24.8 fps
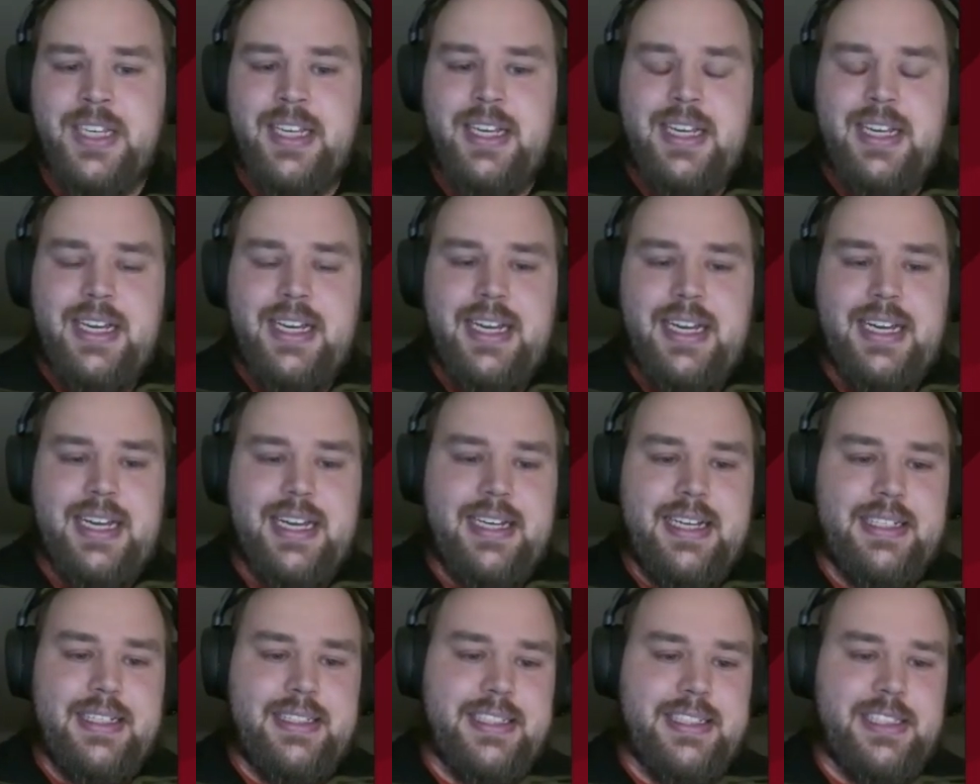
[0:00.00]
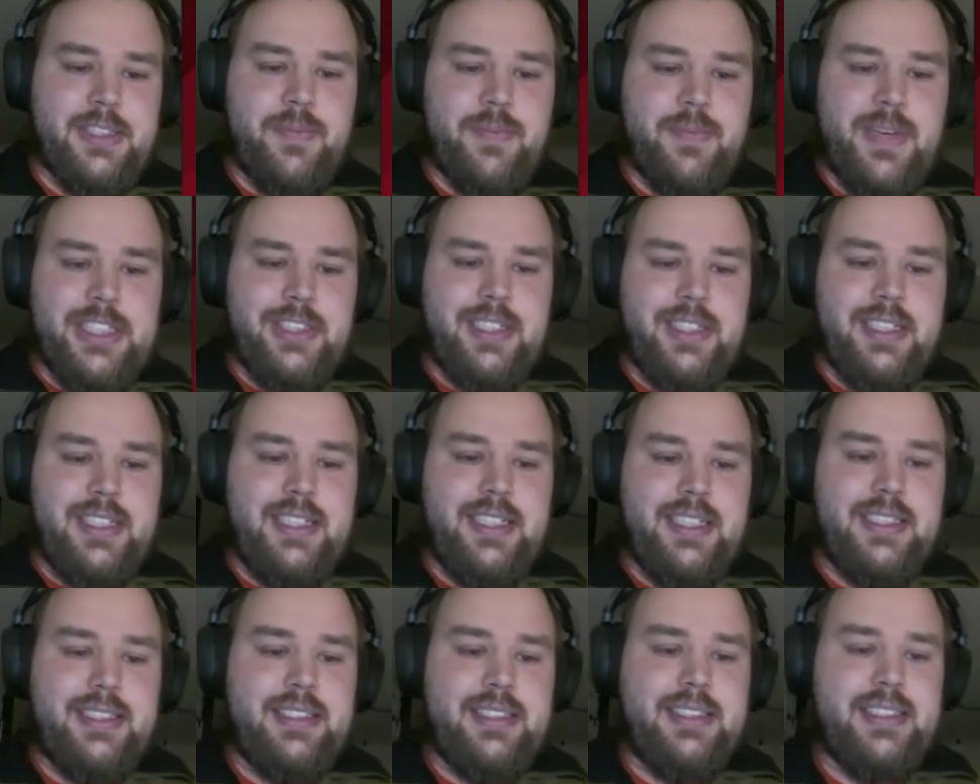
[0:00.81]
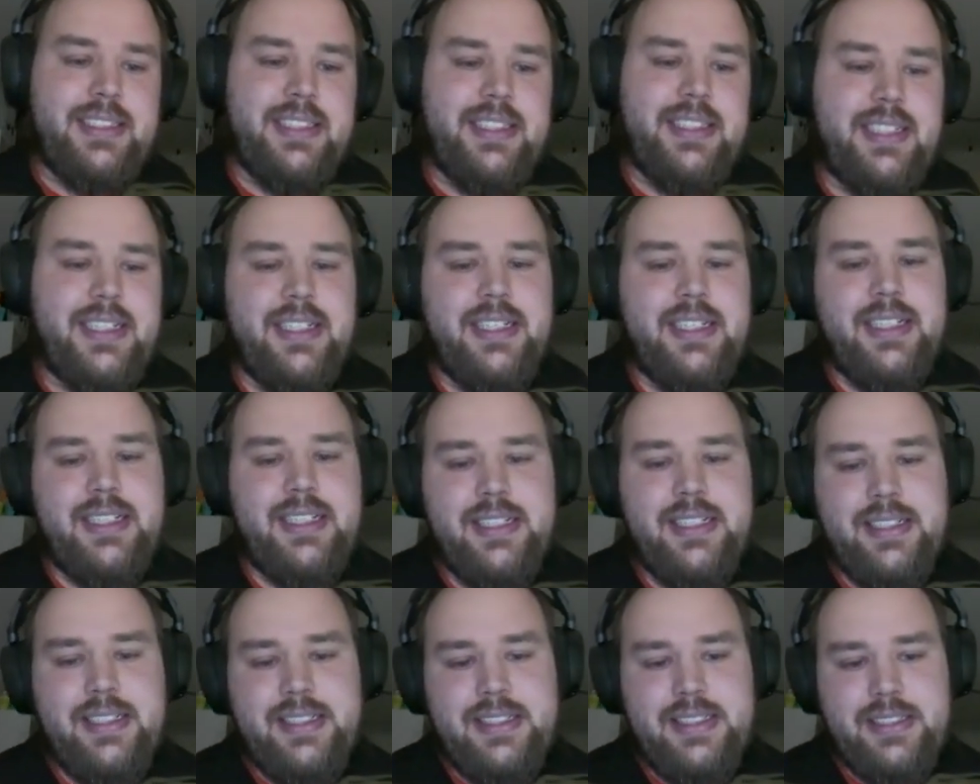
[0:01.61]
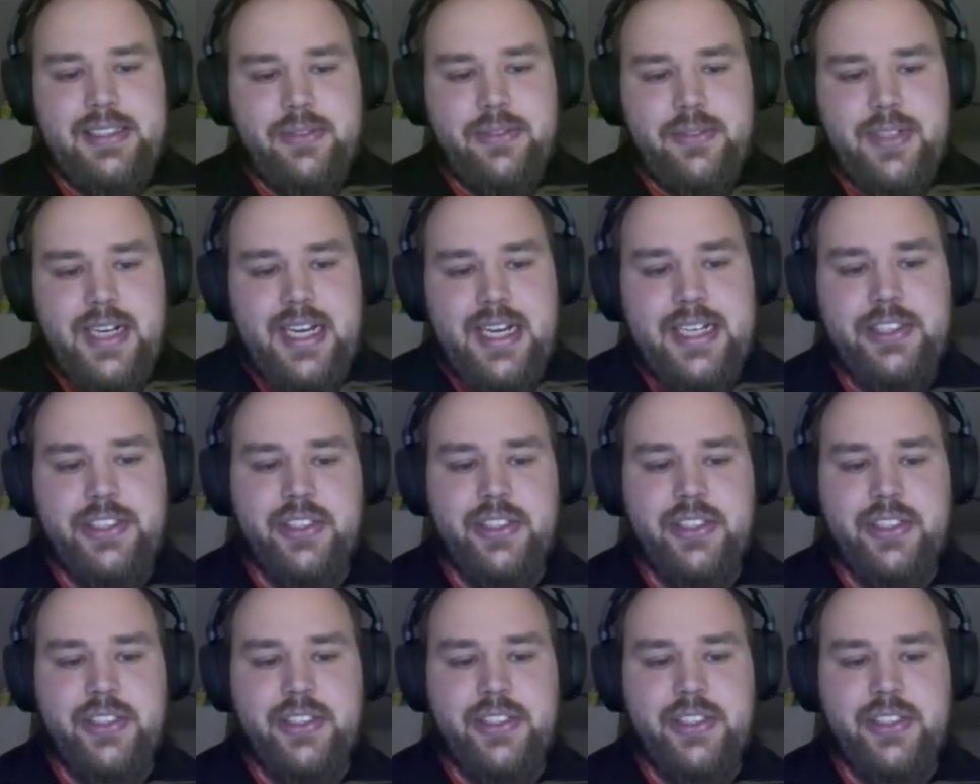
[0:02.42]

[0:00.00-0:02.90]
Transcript: And especially in the range